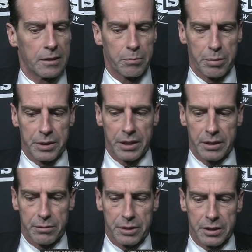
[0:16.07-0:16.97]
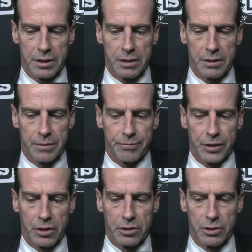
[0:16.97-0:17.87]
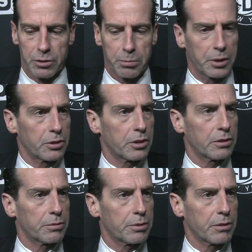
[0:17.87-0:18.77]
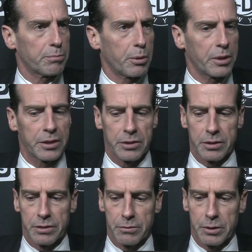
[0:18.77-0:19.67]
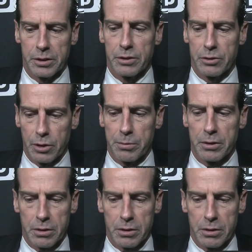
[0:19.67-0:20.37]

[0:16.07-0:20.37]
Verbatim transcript: pretty even, uh, you know, distribution of, of points, and we distributed